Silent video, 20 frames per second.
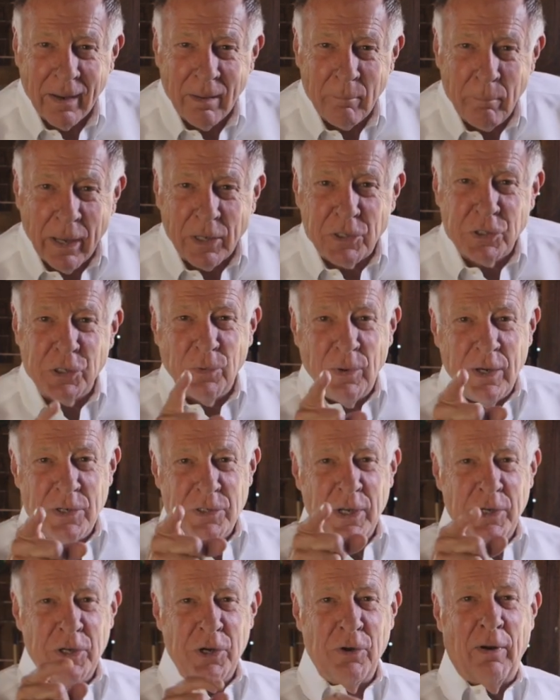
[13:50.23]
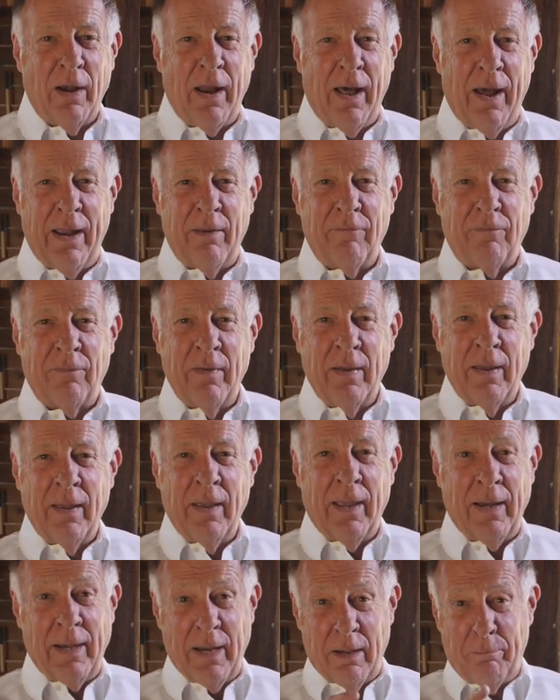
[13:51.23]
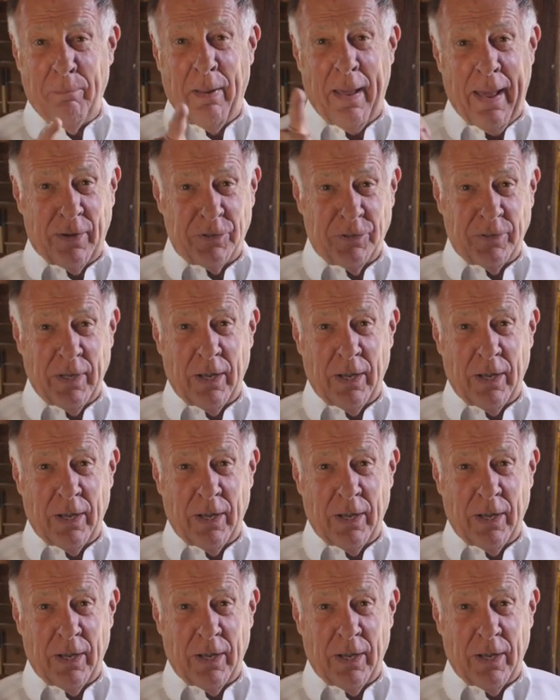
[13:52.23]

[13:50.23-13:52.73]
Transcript: Make sure he's in your life, and then pass